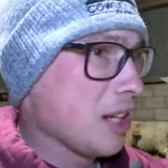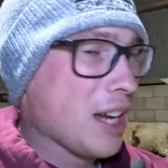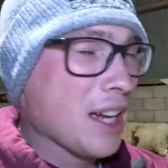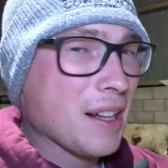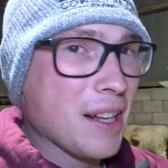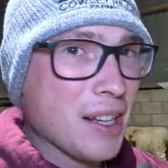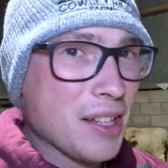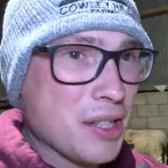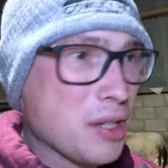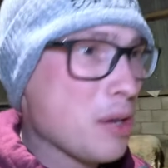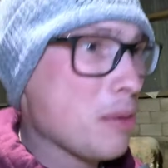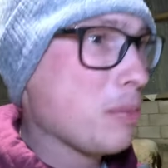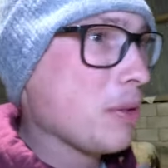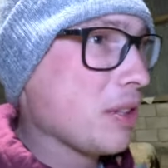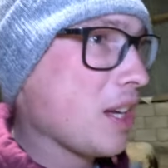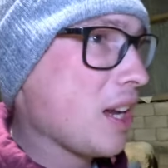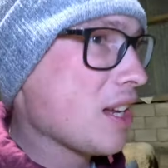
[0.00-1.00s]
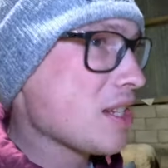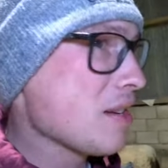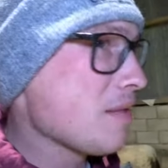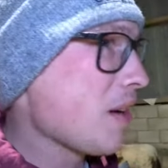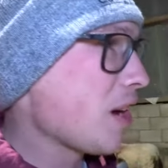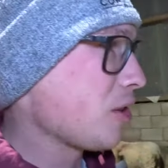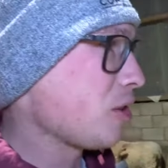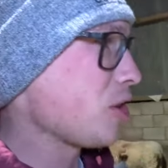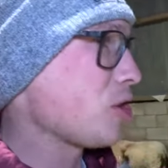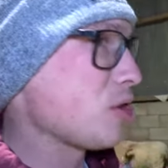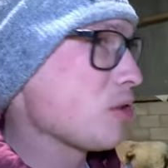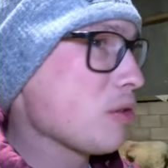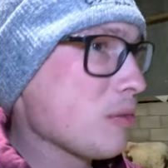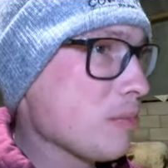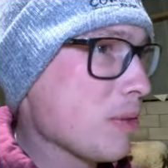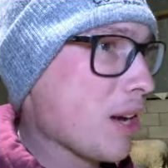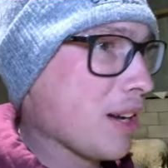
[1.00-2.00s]
yeah, the last couple of days they've actually
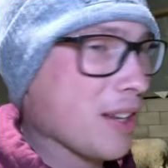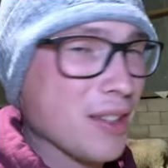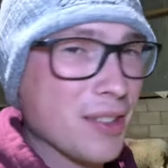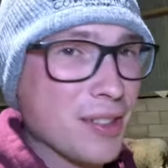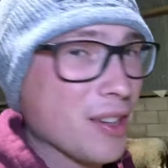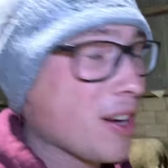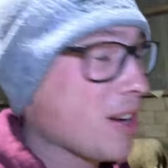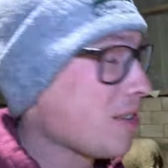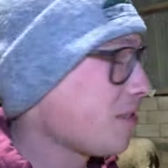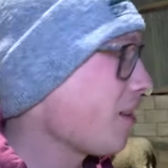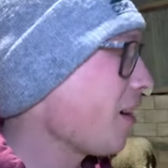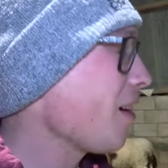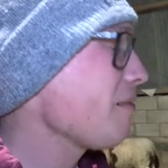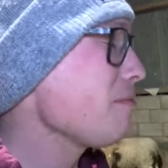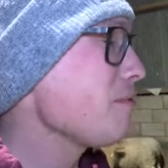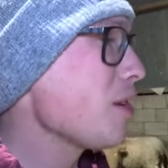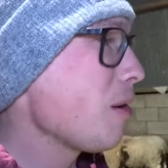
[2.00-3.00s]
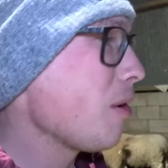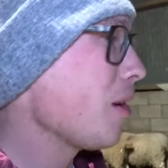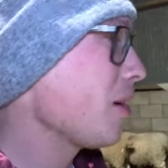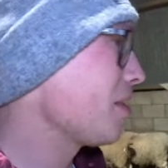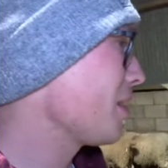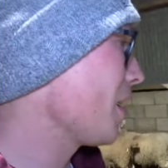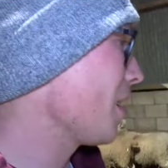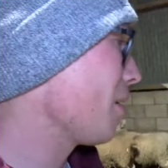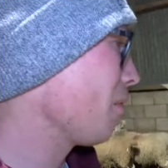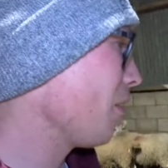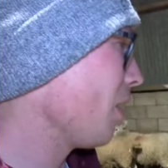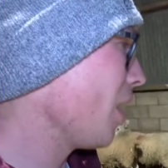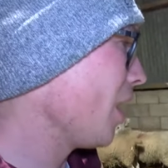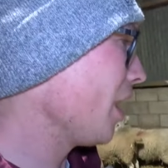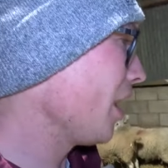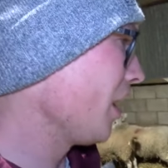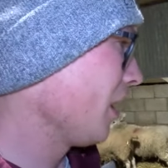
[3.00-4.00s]
shrunk back in size. I have no idea
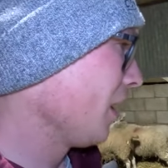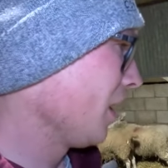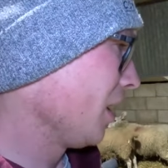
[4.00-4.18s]
why.